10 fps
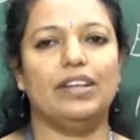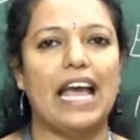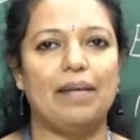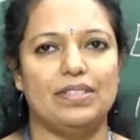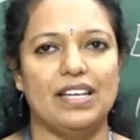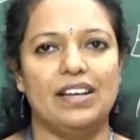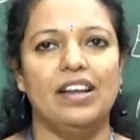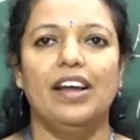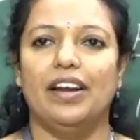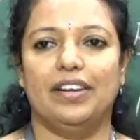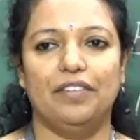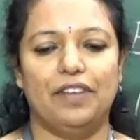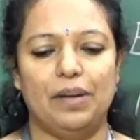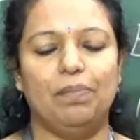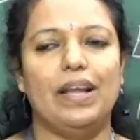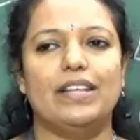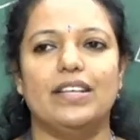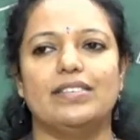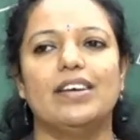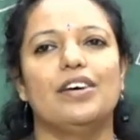gaps in different
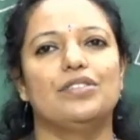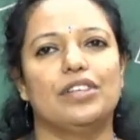places,